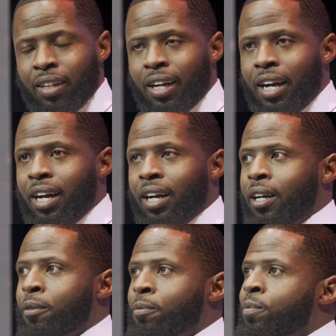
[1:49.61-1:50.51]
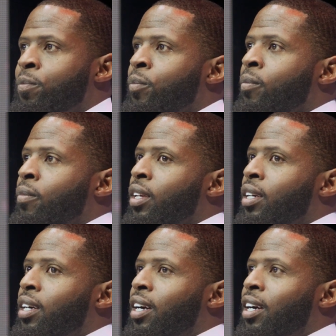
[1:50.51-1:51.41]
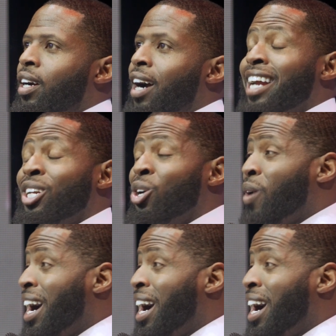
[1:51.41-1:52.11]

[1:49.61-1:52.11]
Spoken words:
I know